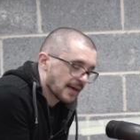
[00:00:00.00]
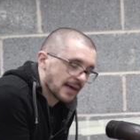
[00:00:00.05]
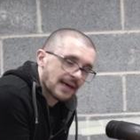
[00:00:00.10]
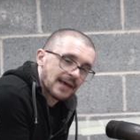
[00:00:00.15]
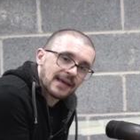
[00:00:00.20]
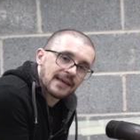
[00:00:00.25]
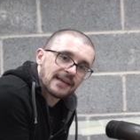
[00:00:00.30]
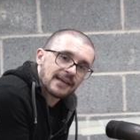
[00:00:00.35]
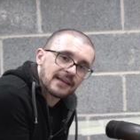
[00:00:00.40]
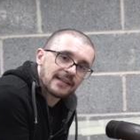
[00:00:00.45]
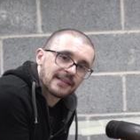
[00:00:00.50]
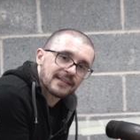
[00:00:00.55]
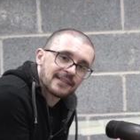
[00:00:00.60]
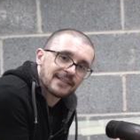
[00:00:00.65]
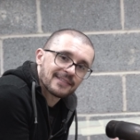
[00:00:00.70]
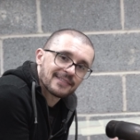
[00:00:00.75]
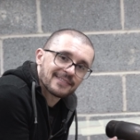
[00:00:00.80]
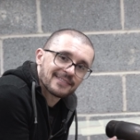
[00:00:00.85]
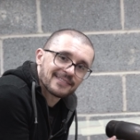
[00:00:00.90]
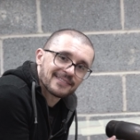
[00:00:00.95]

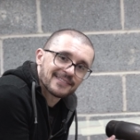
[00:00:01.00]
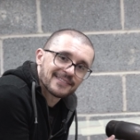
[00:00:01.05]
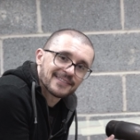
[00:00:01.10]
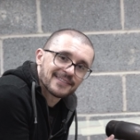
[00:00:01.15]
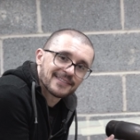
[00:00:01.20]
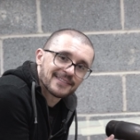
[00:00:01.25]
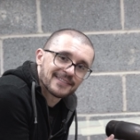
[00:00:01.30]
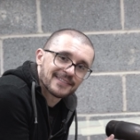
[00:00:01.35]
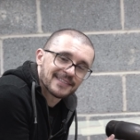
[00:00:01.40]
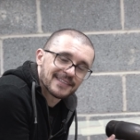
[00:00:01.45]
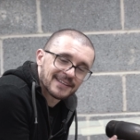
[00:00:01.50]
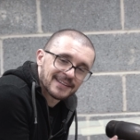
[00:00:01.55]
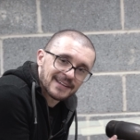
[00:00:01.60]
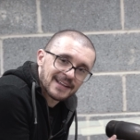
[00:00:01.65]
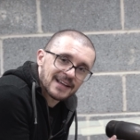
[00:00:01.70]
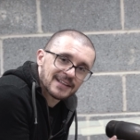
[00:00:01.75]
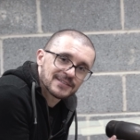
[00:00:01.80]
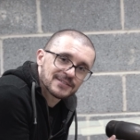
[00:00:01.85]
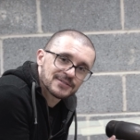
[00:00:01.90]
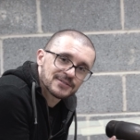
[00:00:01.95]
and the
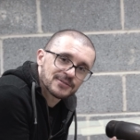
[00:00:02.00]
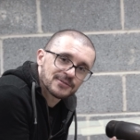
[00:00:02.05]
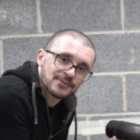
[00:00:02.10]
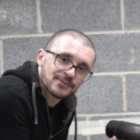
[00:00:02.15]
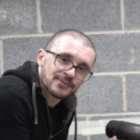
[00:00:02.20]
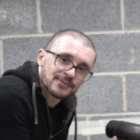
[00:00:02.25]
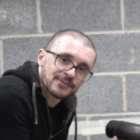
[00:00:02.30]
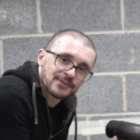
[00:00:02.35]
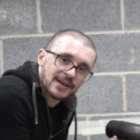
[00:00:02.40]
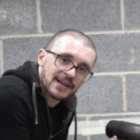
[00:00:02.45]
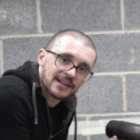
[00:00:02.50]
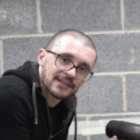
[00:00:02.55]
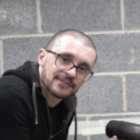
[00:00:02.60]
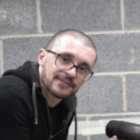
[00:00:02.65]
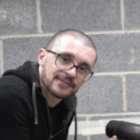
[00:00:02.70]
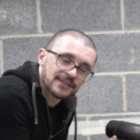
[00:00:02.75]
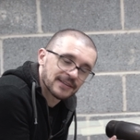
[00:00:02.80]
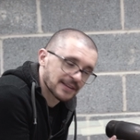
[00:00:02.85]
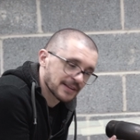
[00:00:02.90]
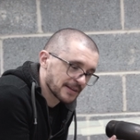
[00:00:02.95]
not so
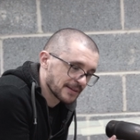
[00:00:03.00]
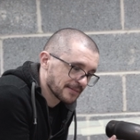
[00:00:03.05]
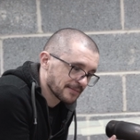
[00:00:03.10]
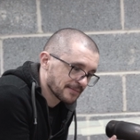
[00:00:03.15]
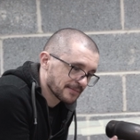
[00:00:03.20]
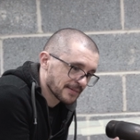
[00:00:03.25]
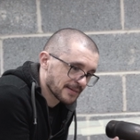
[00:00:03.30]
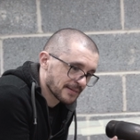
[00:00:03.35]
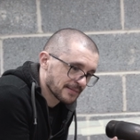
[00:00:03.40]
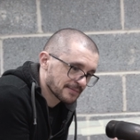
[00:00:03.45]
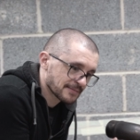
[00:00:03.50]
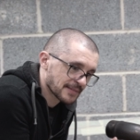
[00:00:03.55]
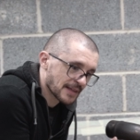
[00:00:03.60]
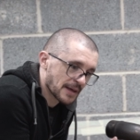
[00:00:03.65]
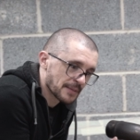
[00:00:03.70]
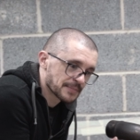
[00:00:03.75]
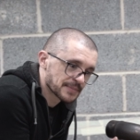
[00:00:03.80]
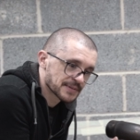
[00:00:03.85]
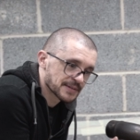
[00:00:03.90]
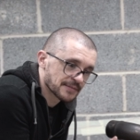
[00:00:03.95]
healthy
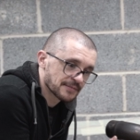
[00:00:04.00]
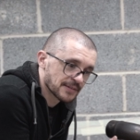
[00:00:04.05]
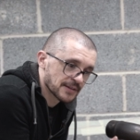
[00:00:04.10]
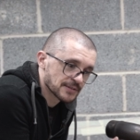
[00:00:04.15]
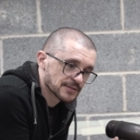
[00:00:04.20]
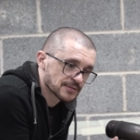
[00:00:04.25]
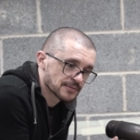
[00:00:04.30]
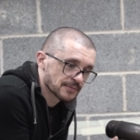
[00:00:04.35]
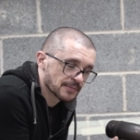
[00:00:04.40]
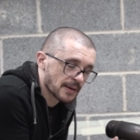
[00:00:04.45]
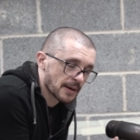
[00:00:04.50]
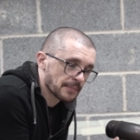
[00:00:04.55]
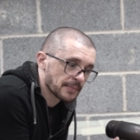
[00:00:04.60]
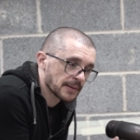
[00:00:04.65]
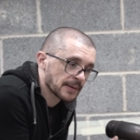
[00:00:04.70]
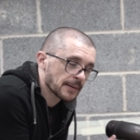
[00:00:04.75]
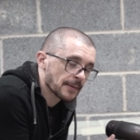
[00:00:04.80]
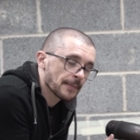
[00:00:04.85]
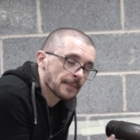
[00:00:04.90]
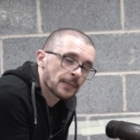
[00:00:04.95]
types of engine
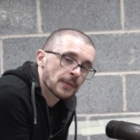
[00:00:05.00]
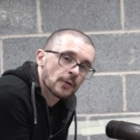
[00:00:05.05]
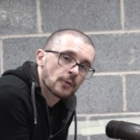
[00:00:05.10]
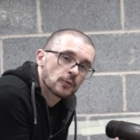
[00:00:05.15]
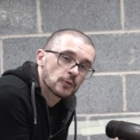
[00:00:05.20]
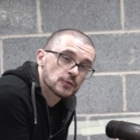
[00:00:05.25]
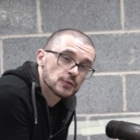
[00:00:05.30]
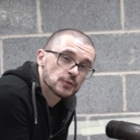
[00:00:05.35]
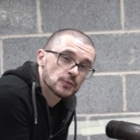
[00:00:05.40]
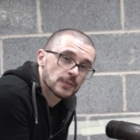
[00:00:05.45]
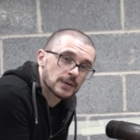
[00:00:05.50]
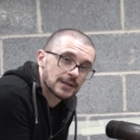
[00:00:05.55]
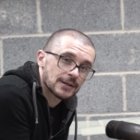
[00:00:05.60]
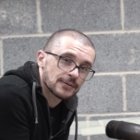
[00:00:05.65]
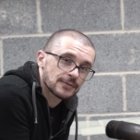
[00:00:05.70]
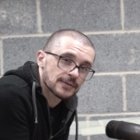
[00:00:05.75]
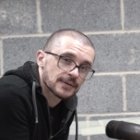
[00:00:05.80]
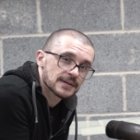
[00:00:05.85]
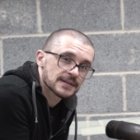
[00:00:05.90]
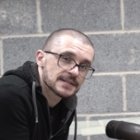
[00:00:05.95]
remapping. Also, we
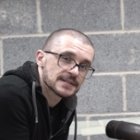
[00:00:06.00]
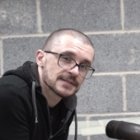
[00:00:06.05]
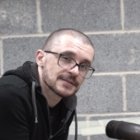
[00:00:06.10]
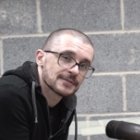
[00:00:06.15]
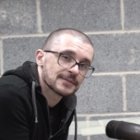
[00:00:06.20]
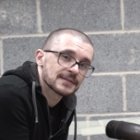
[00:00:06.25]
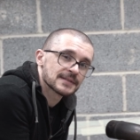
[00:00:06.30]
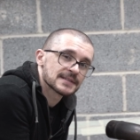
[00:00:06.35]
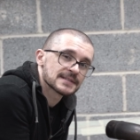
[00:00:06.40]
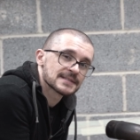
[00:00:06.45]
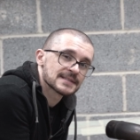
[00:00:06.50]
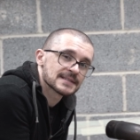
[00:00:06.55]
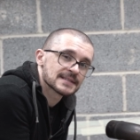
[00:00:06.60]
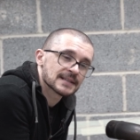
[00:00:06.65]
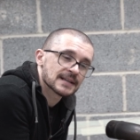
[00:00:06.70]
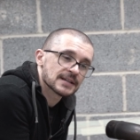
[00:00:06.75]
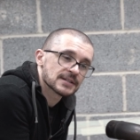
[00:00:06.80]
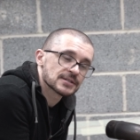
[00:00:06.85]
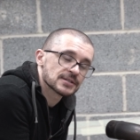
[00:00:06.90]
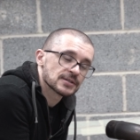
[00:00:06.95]
need to consider in this
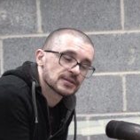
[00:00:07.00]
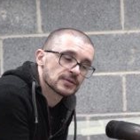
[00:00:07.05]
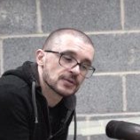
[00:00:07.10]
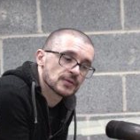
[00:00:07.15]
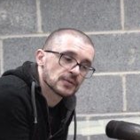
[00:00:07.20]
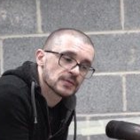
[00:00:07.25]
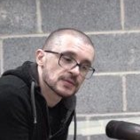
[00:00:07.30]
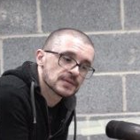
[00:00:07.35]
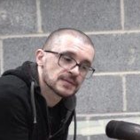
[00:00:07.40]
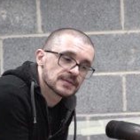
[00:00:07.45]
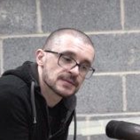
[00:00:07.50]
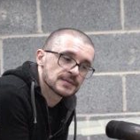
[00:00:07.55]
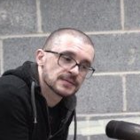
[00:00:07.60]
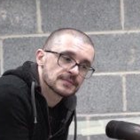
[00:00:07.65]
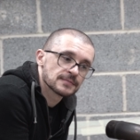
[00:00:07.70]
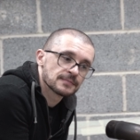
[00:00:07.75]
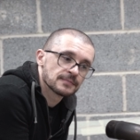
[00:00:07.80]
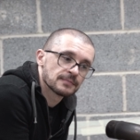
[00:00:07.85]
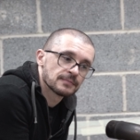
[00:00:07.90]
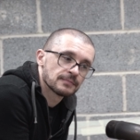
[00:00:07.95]
discussion
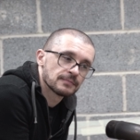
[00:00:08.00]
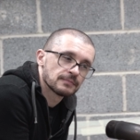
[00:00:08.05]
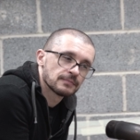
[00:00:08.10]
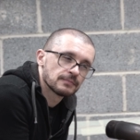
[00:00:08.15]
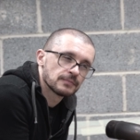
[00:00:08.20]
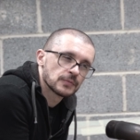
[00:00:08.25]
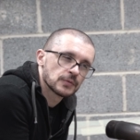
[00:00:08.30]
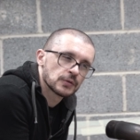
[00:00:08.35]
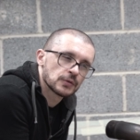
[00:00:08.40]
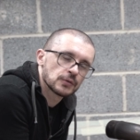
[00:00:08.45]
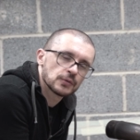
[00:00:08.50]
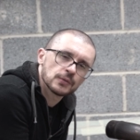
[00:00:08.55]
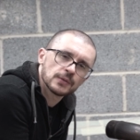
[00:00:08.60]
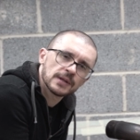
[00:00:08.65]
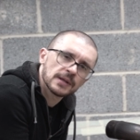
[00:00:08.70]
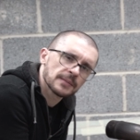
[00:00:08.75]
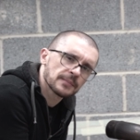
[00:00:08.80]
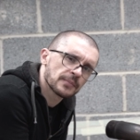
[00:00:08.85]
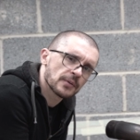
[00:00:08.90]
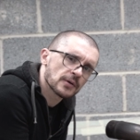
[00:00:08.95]
those
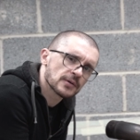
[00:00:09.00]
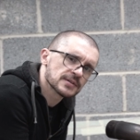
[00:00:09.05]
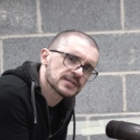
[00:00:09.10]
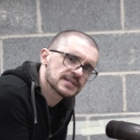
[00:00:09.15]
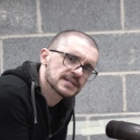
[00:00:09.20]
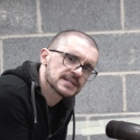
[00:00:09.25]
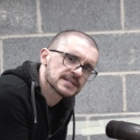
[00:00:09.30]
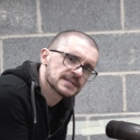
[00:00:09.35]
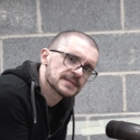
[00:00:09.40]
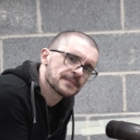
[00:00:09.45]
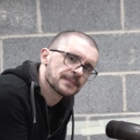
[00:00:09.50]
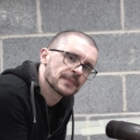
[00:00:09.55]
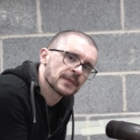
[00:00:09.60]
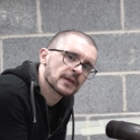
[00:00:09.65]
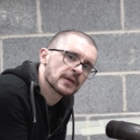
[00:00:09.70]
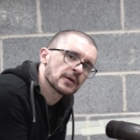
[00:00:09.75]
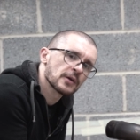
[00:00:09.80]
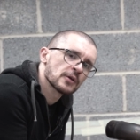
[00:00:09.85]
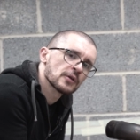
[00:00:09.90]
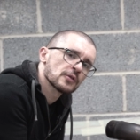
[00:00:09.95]
tuning boxes.
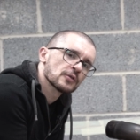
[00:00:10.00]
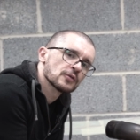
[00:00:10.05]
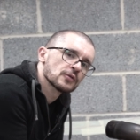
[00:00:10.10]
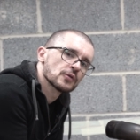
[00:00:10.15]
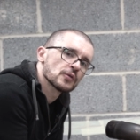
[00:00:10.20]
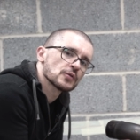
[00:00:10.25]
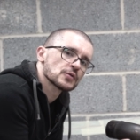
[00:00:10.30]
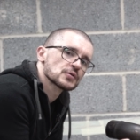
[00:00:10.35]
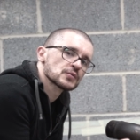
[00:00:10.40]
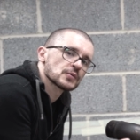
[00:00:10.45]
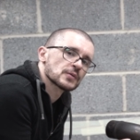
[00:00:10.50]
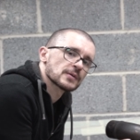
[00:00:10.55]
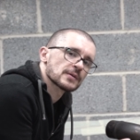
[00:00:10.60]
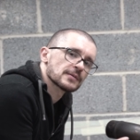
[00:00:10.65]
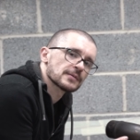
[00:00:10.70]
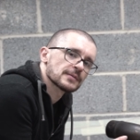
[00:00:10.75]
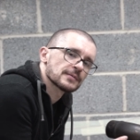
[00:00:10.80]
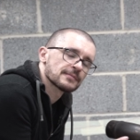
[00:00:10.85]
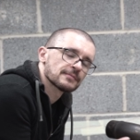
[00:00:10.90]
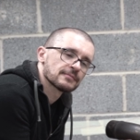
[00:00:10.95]
Those
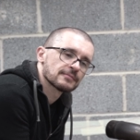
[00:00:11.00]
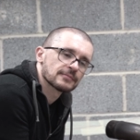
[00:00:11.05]
are